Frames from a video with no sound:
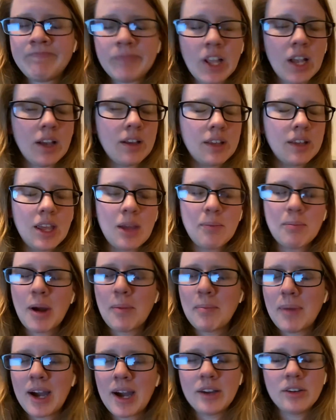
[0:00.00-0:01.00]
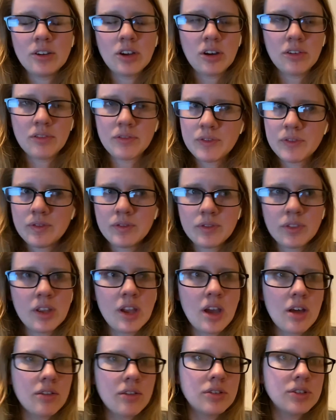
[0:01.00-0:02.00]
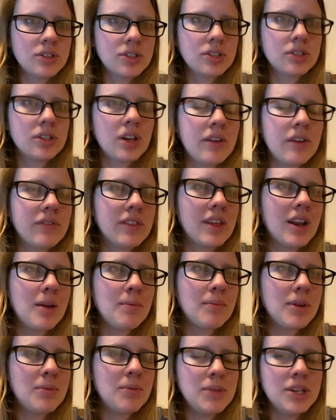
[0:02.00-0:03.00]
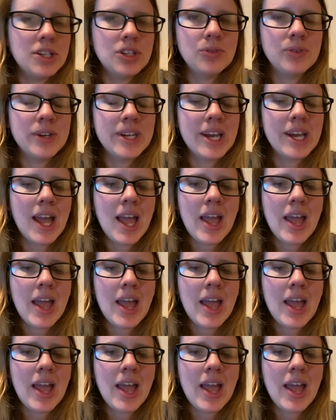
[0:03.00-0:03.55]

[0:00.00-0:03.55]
get my mind off the other stuff that I'm going to be doing,